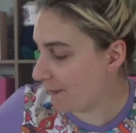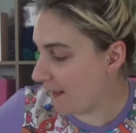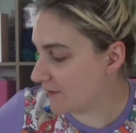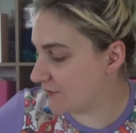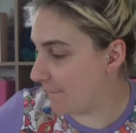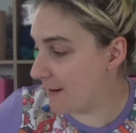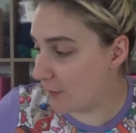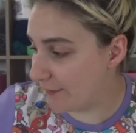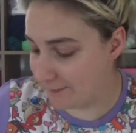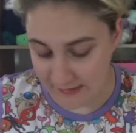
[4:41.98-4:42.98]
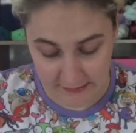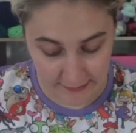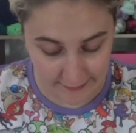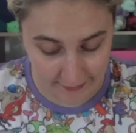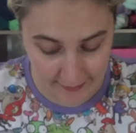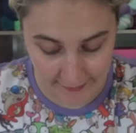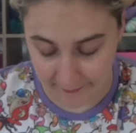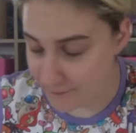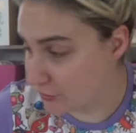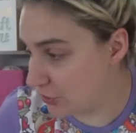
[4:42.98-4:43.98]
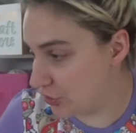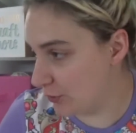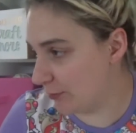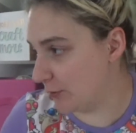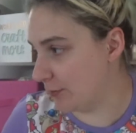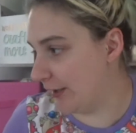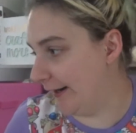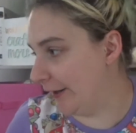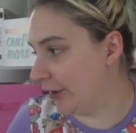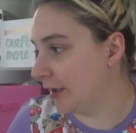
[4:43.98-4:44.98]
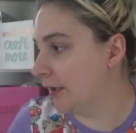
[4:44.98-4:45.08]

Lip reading: So bear with me today. I am super duper tired.